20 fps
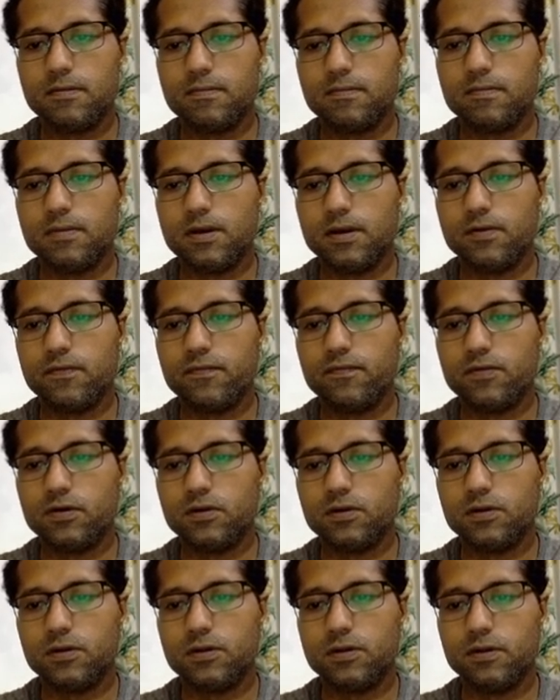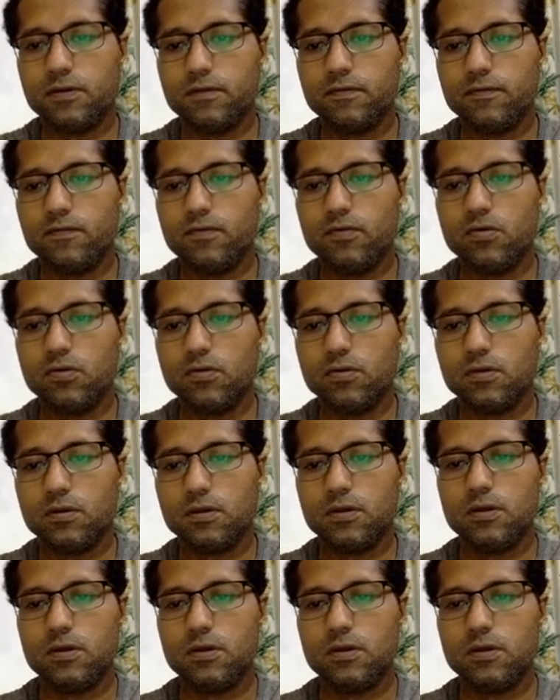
by 44.